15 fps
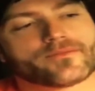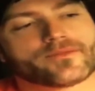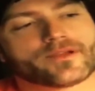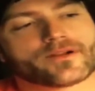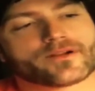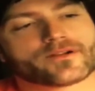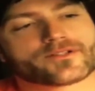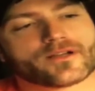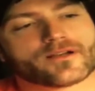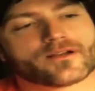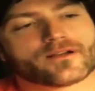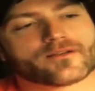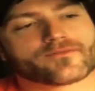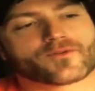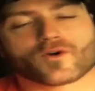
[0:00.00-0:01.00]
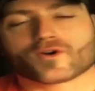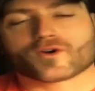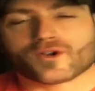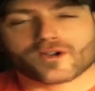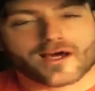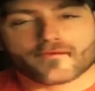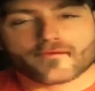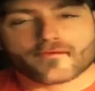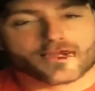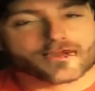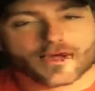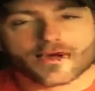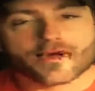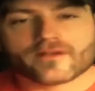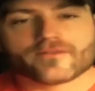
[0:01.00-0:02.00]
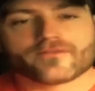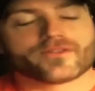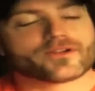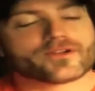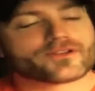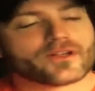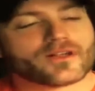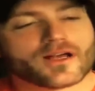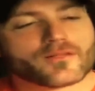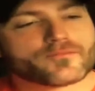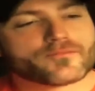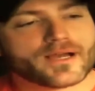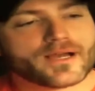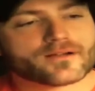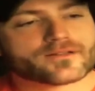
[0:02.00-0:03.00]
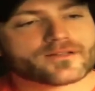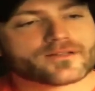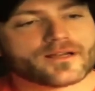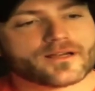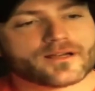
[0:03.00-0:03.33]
There's of course a lot about love. There's a lot about